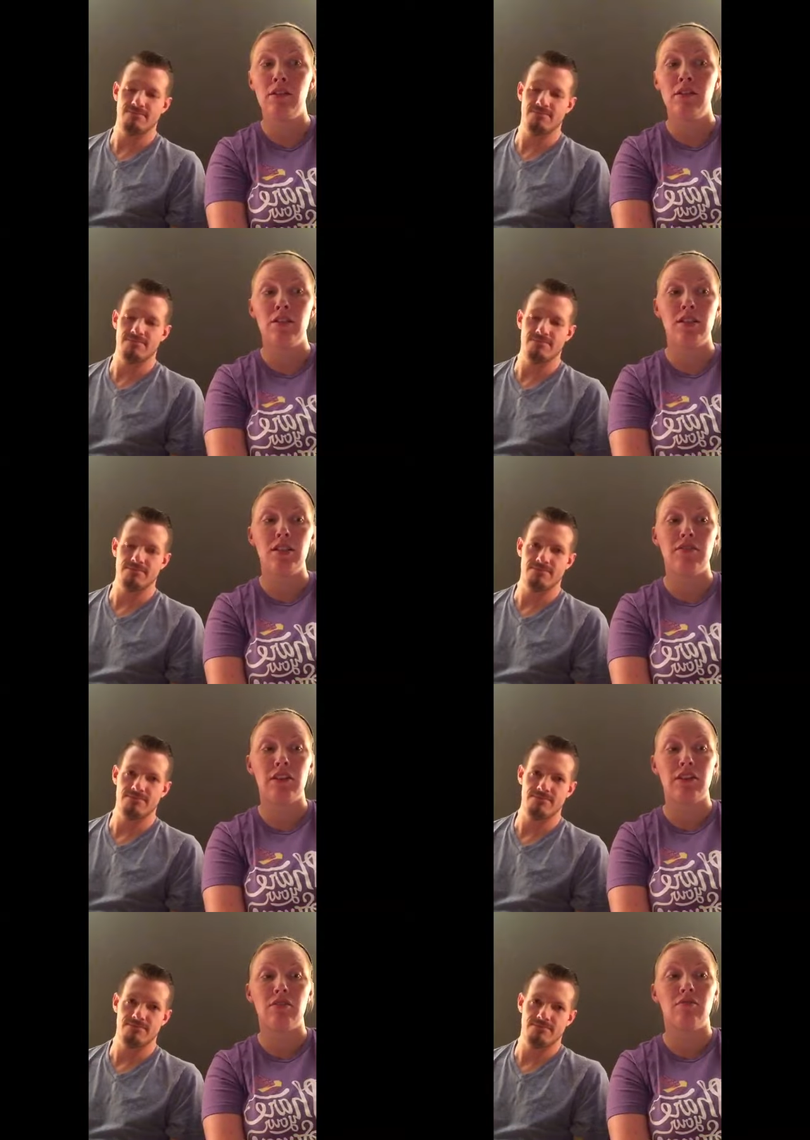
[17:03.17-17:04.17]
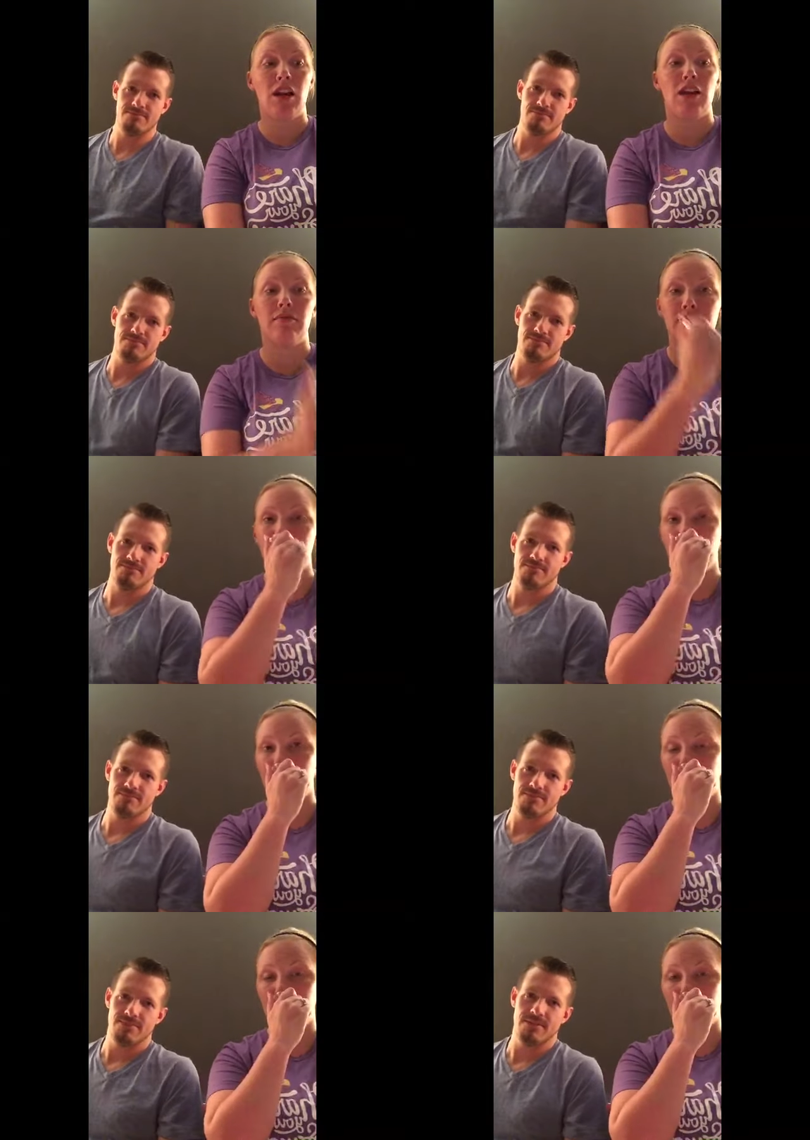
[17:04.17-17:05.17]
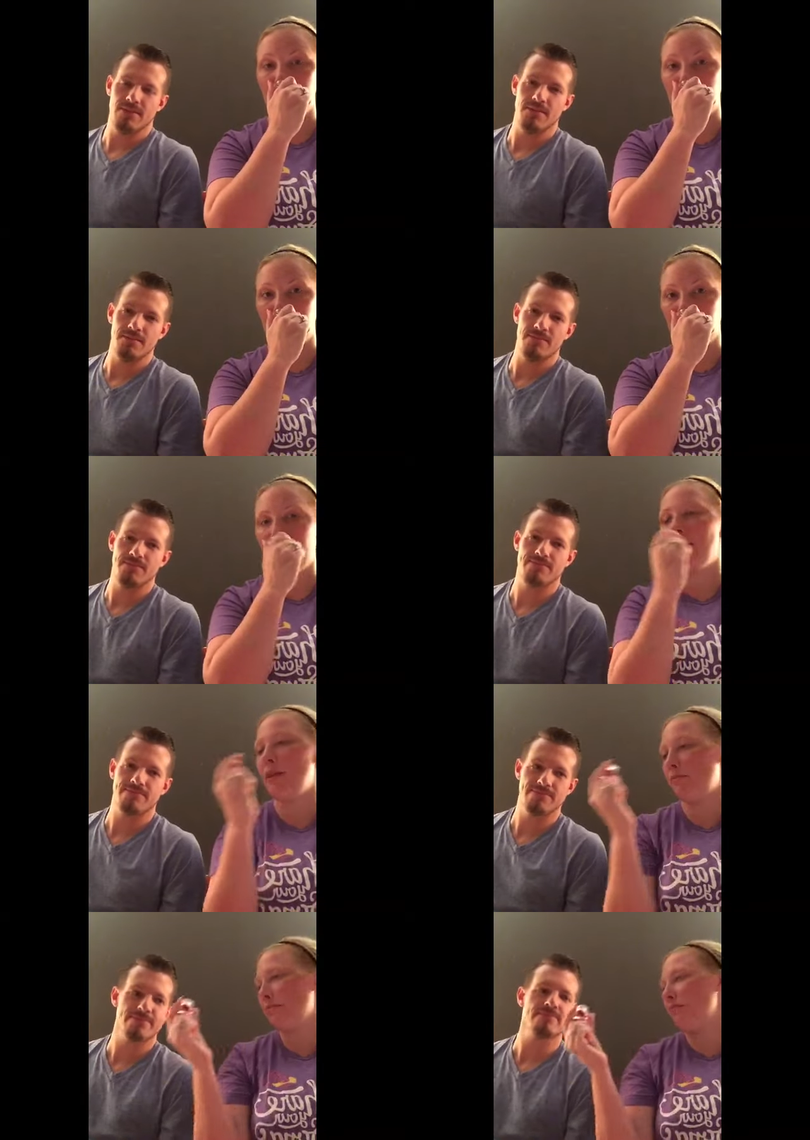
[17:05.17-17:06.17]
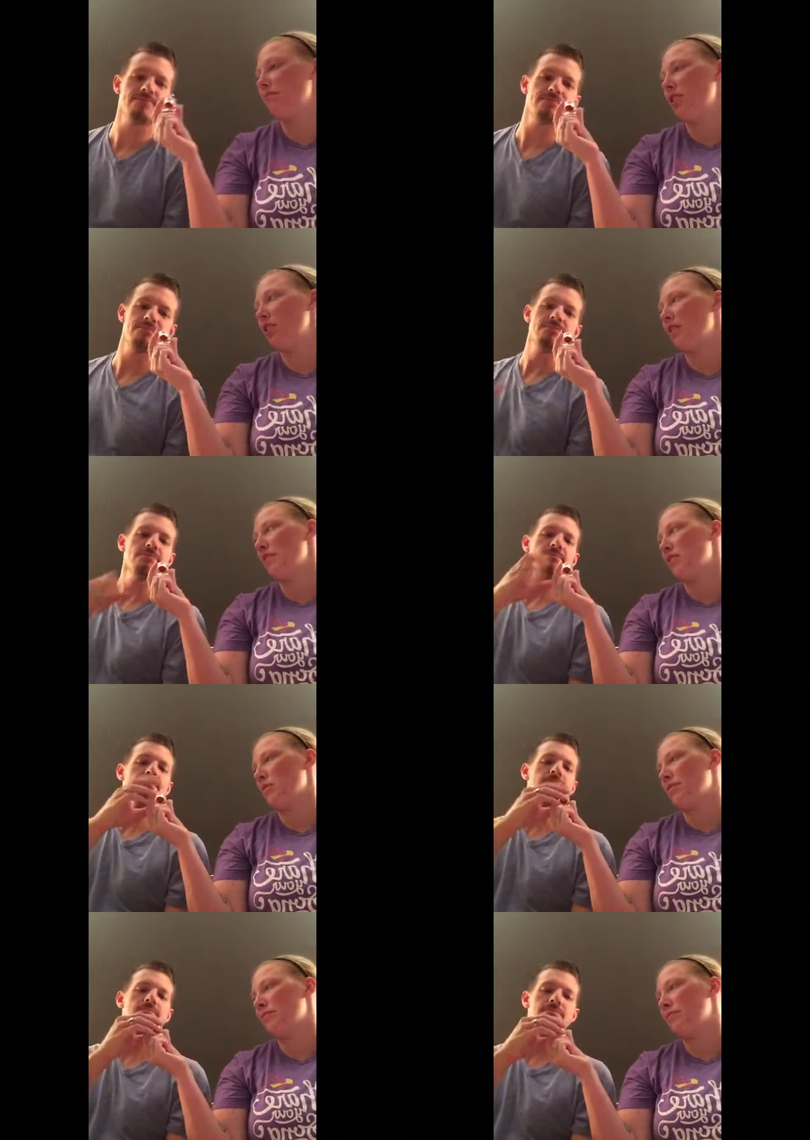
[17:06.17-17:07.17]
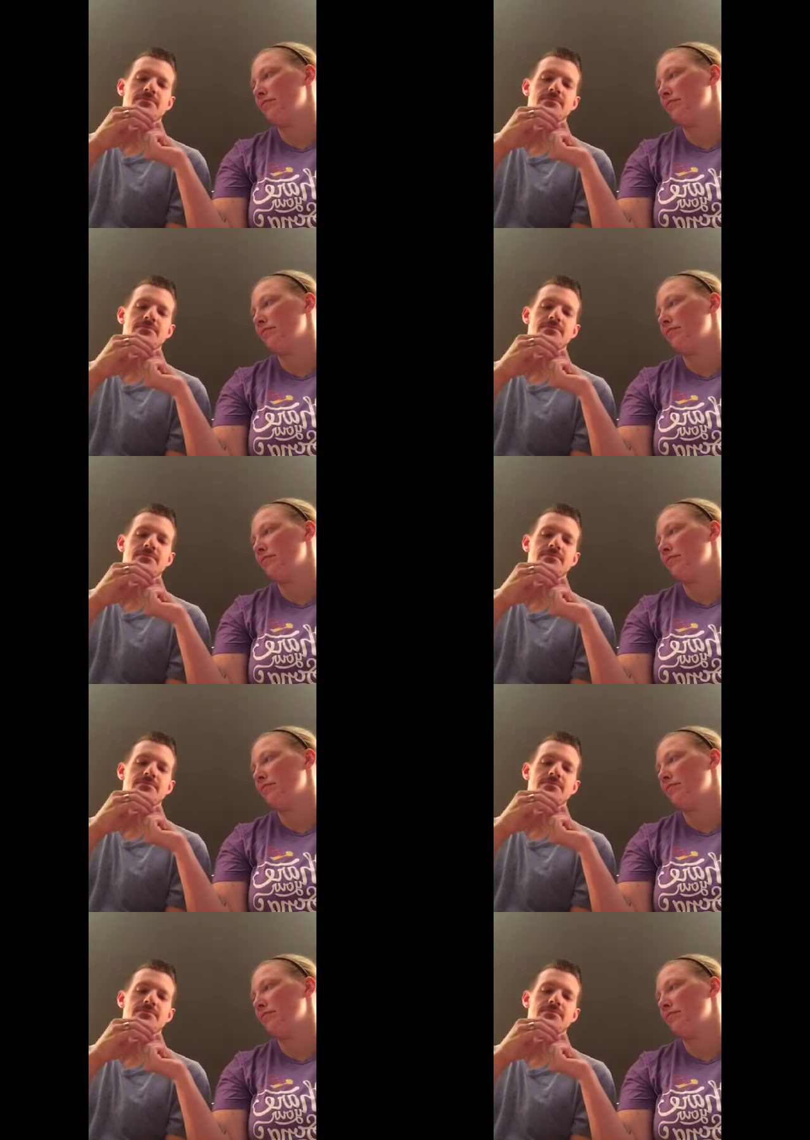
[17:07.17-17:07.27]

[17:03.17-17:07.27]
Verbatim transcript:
Speaker 1: Let's see if that's still right. Yep, You'll love this one.